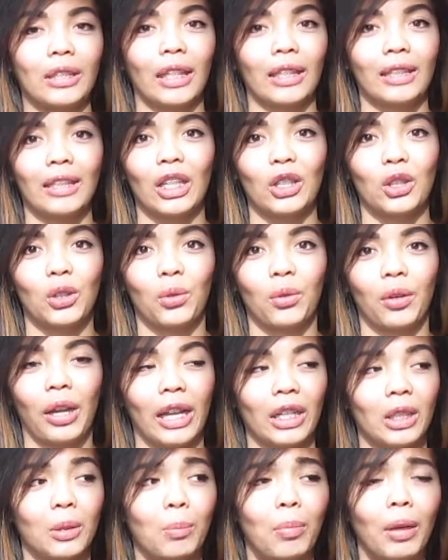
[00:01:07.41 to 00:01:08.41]
They tend to
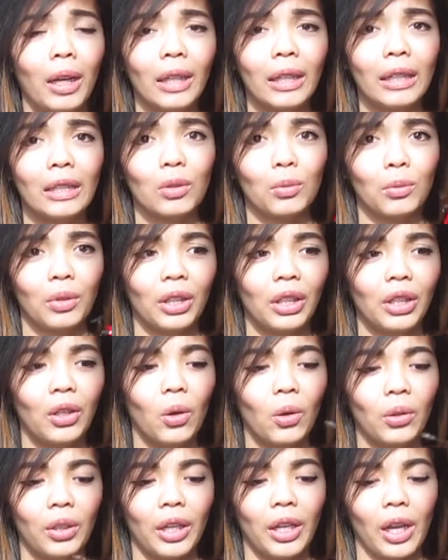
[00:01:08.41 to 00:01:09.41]
crash, but it's really
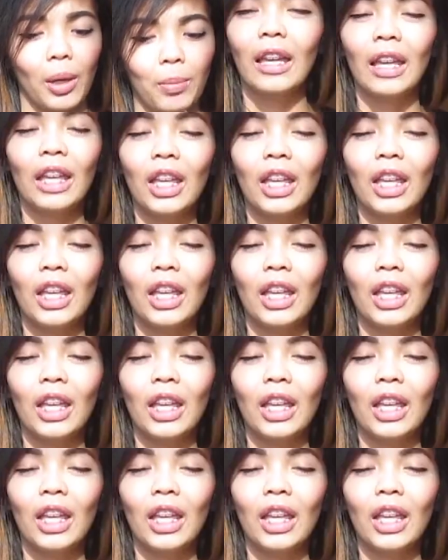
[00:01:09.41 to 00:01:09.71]
holding up.